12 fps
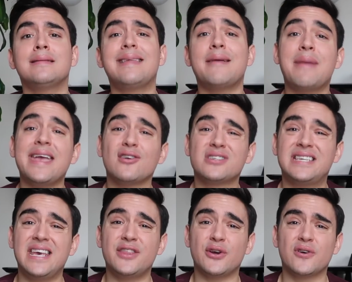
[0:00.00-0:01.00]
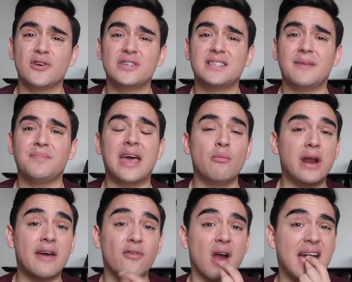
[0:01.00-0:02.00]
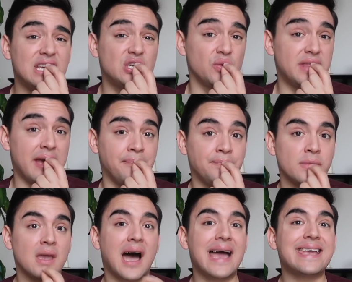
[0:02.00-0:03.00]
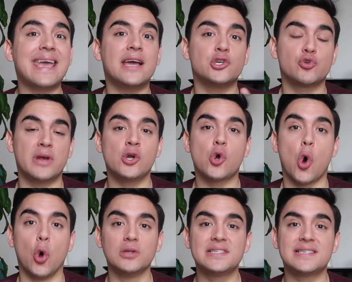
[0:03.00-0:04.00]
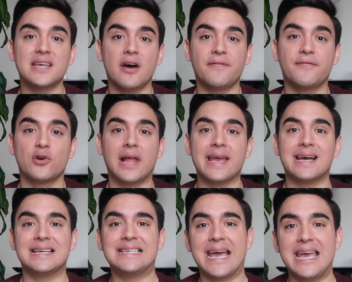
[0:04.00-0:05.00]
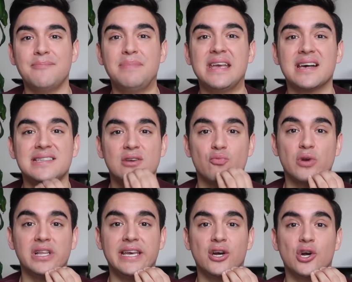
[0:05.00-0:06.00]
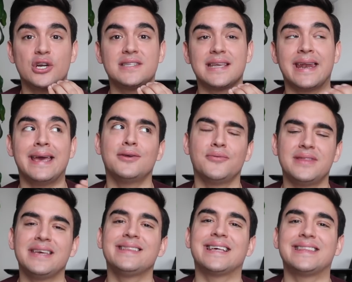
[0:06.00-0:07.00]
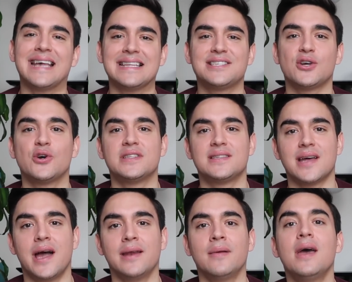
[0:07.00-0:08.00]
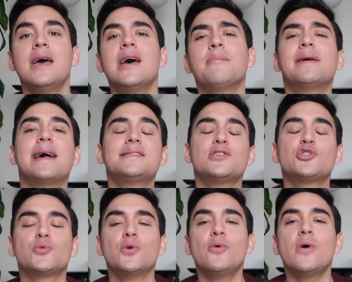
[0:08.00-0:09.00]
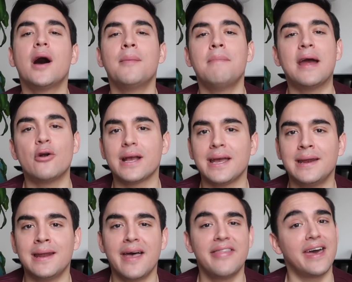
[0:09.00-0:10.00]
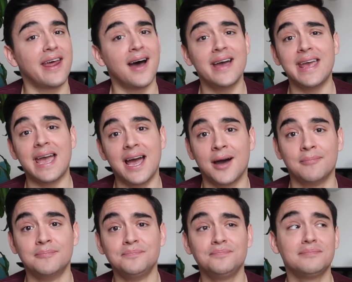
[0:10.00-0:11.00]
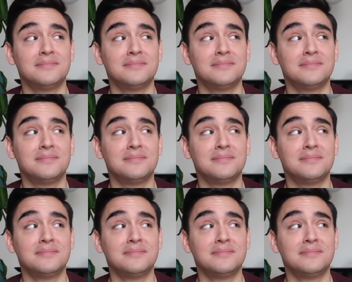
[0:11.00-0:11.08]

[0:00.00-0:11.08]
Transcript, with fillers: They make your teeth hurt, and whenever I do them, I can't drink cold stuff for like a day because it really hurts, and I don't think that that's a good sign. But as a true American that I am,